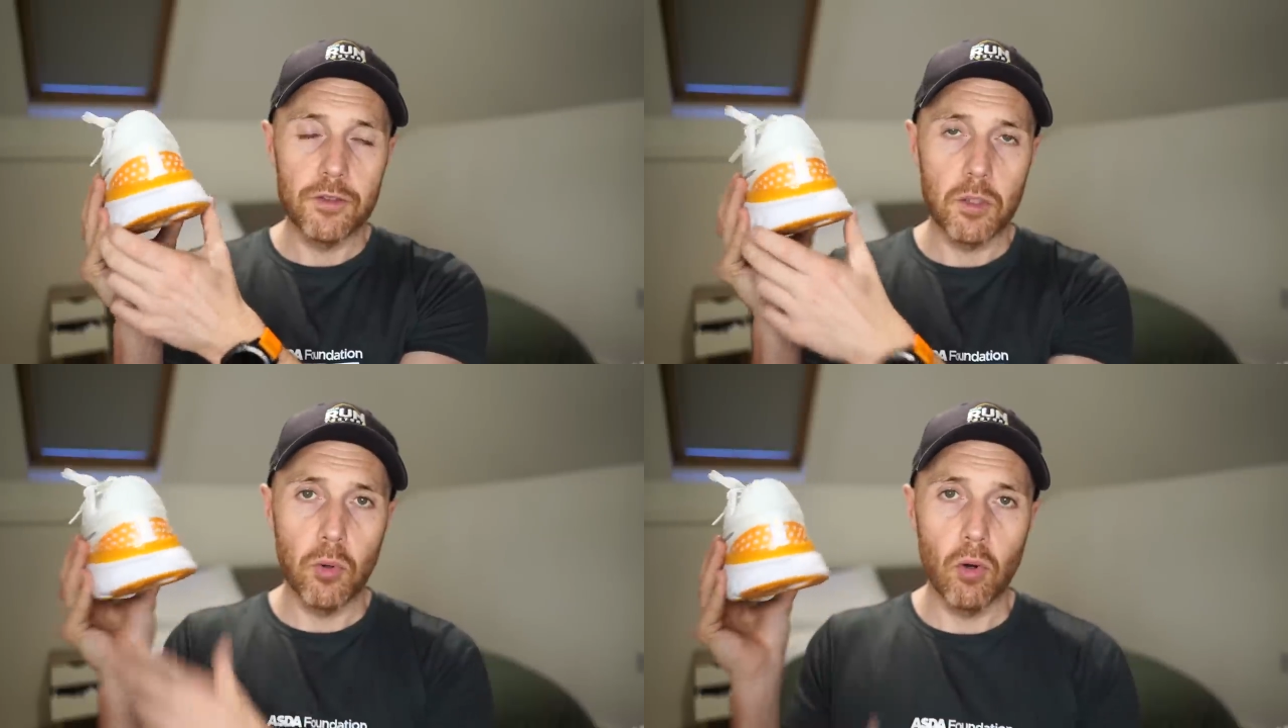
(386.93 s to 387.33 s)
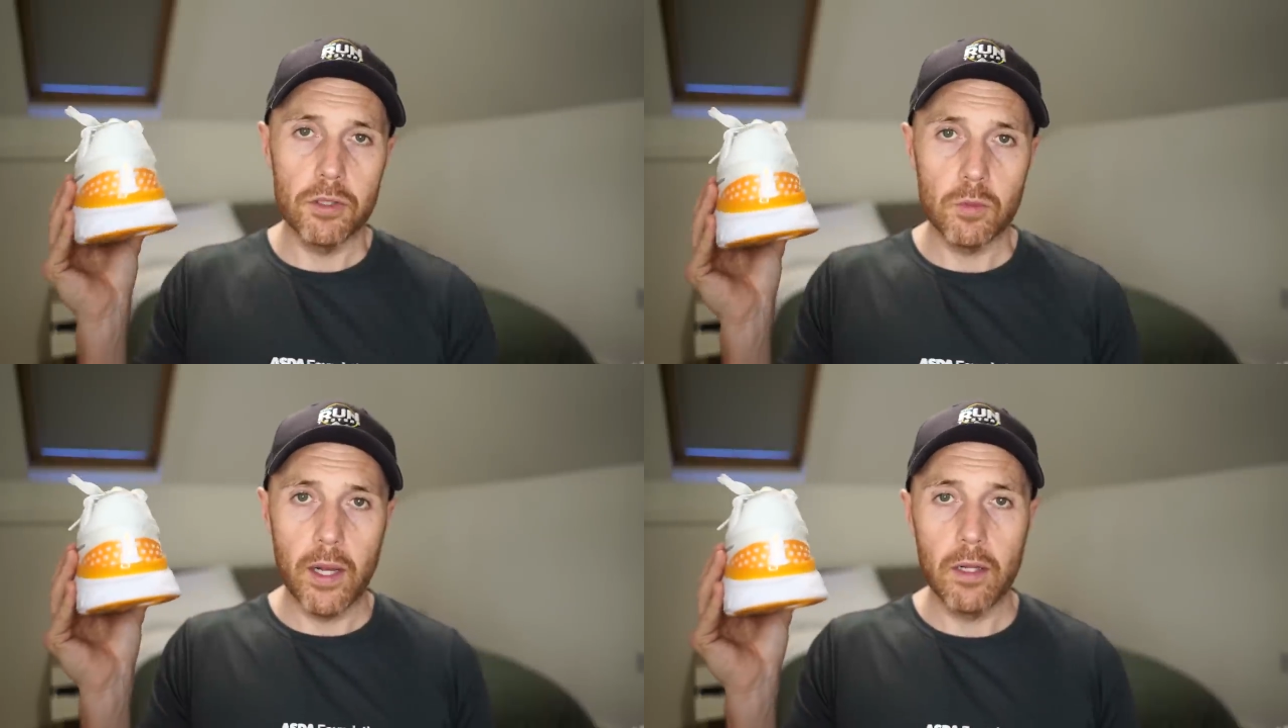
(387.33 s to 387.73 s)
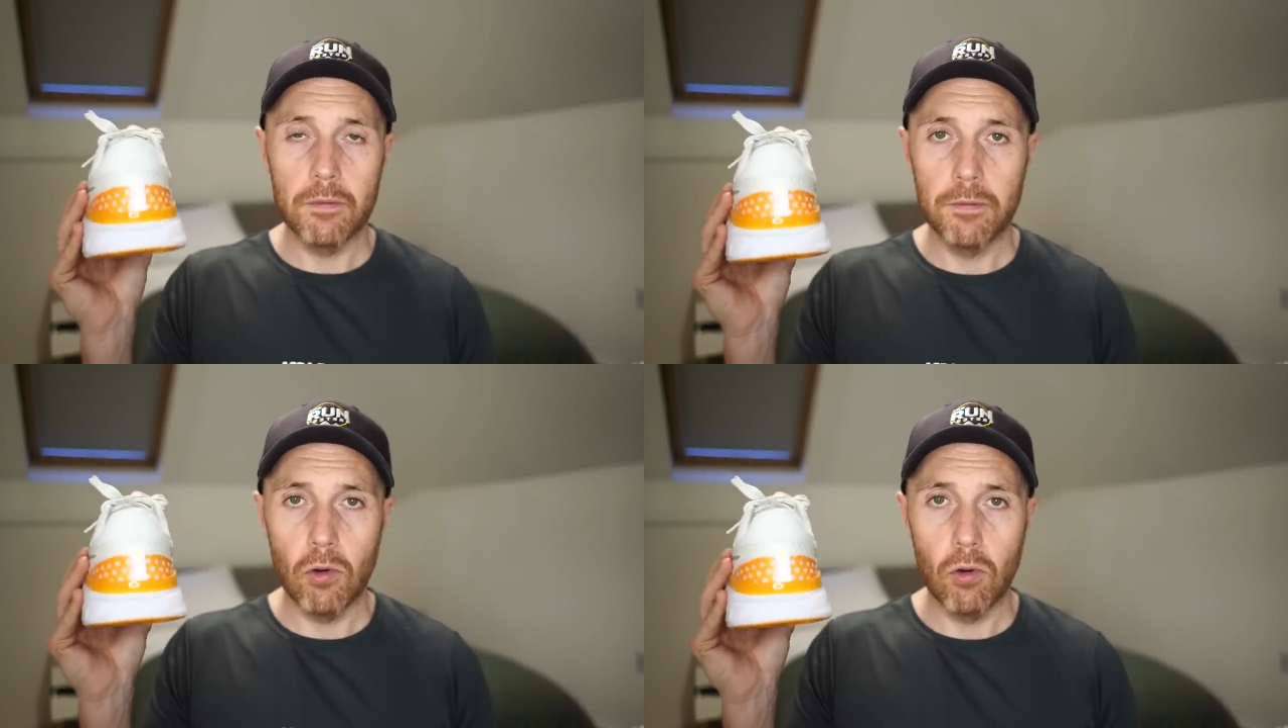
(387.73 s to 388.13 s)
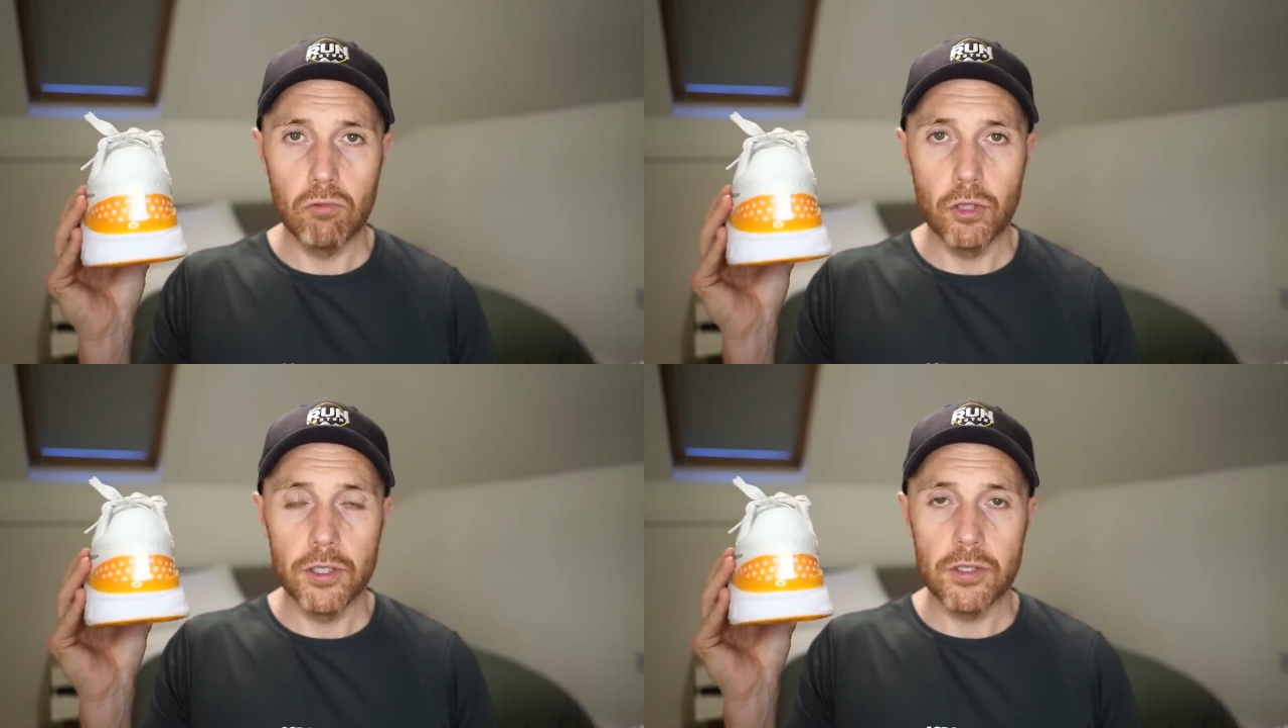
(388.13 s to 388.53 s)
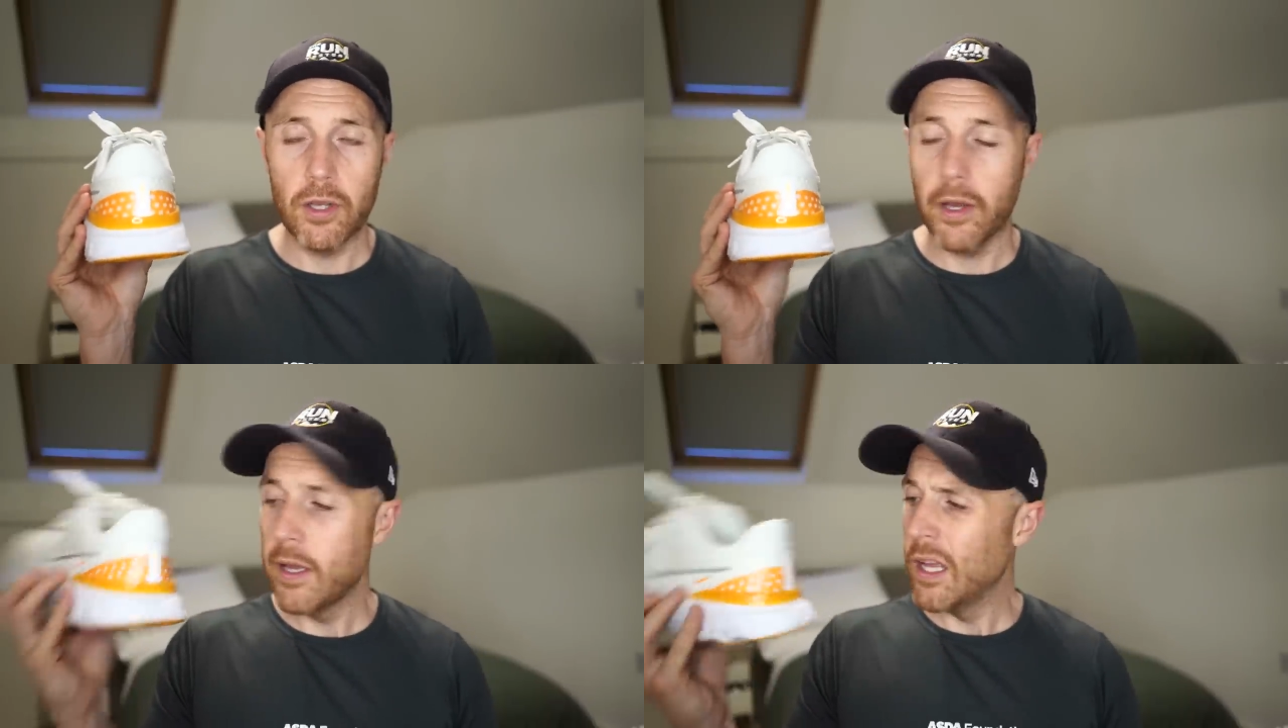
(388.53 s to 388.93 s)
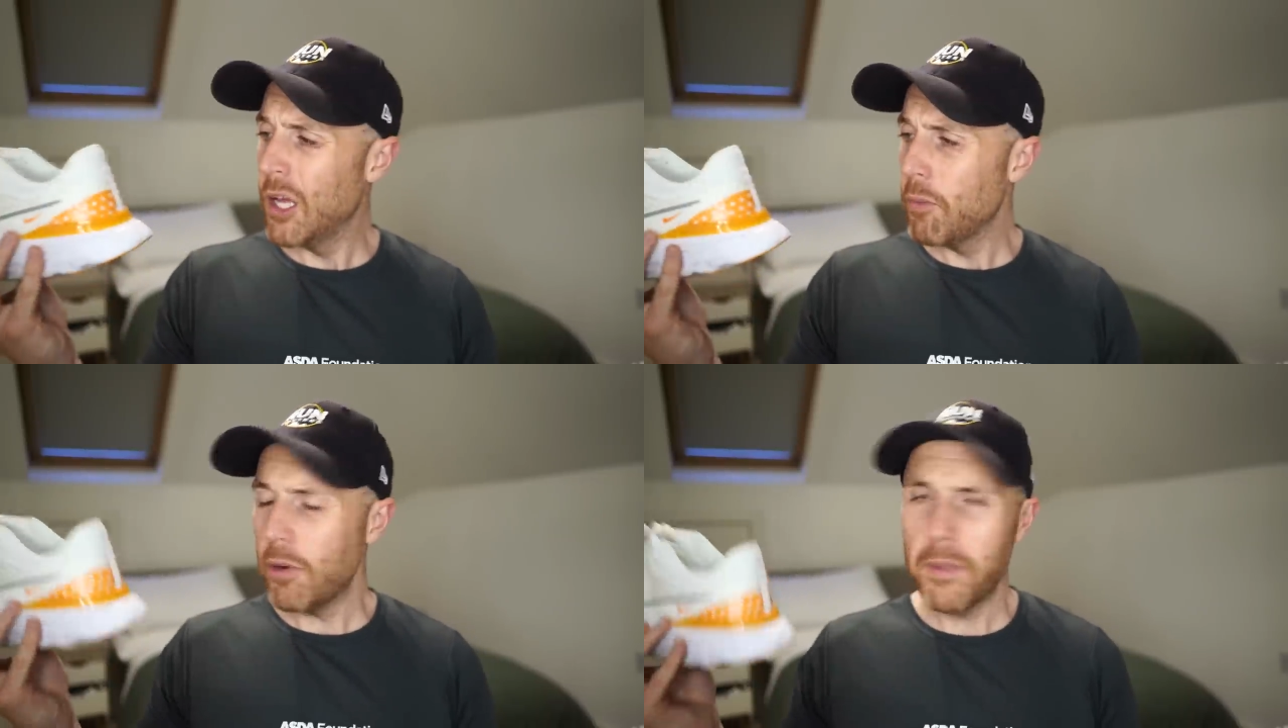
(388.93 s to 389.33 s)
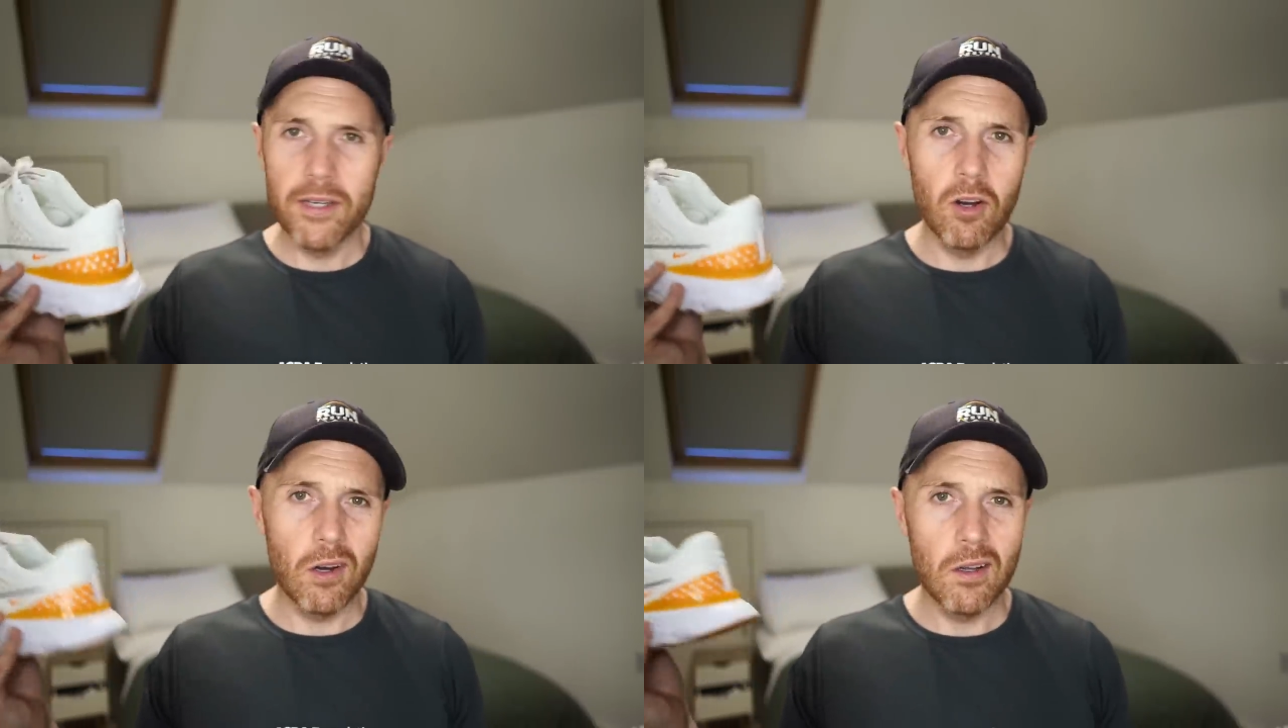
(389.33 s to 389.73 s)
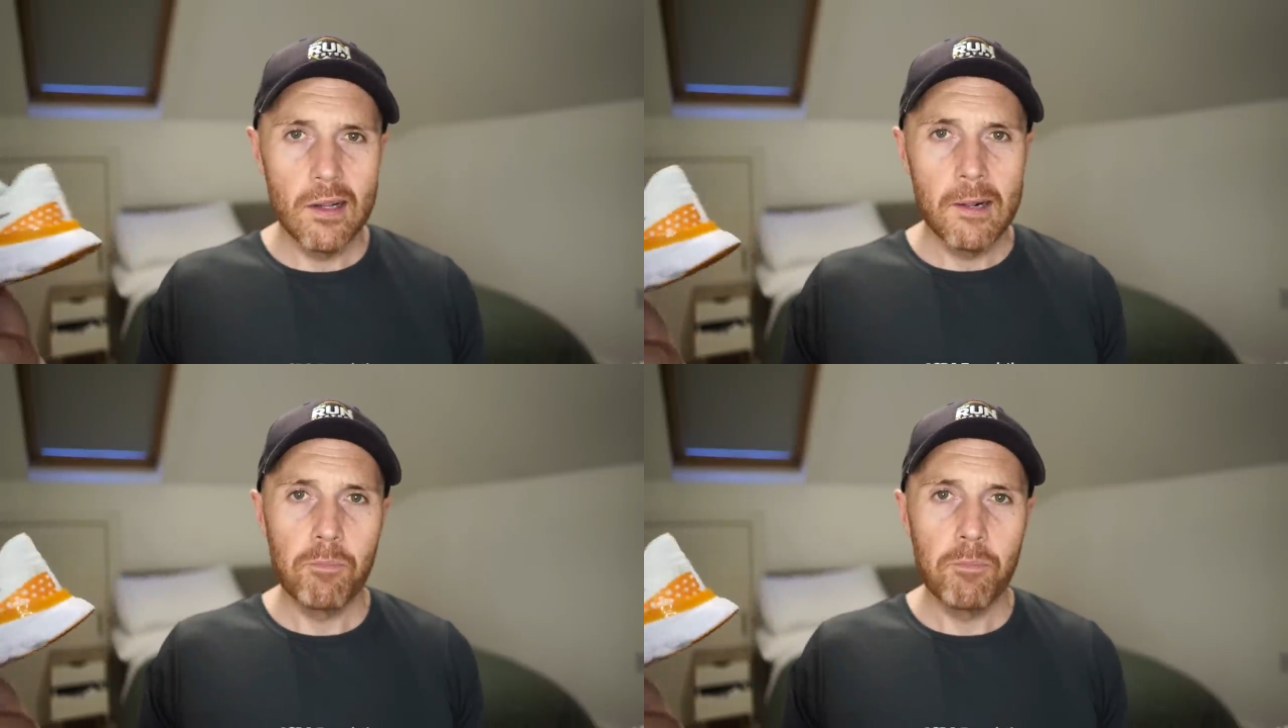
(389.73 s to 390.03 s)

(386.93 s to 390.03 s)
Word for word: of support as well for runners that probably not